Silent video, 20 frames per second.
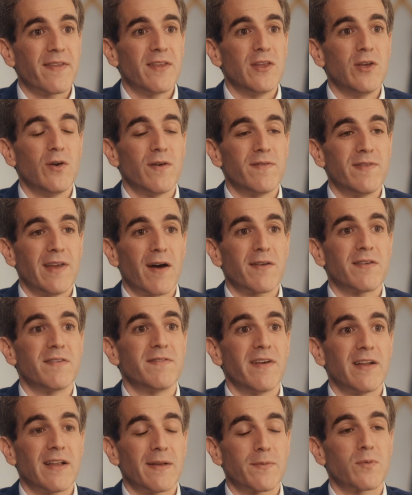that you have now
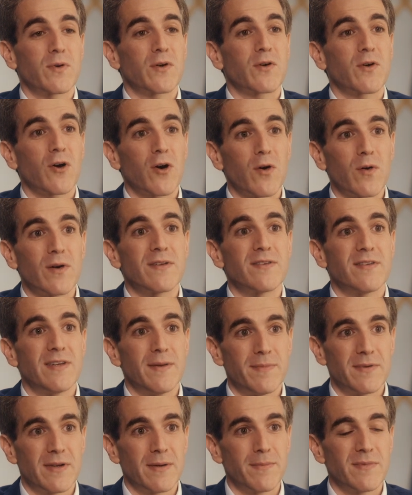developed recurrent
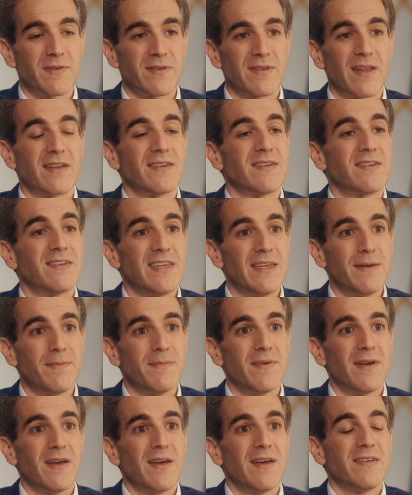symptoms that
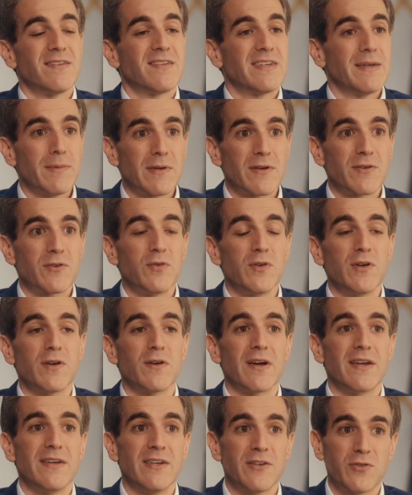seem similar to your
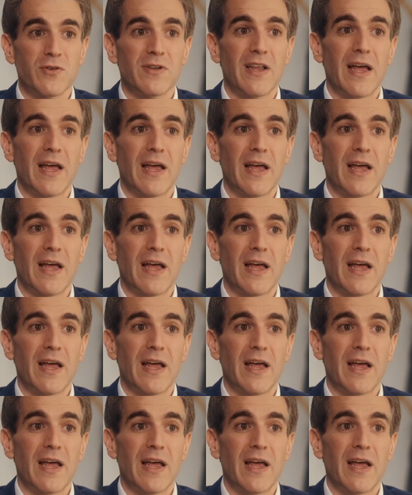initial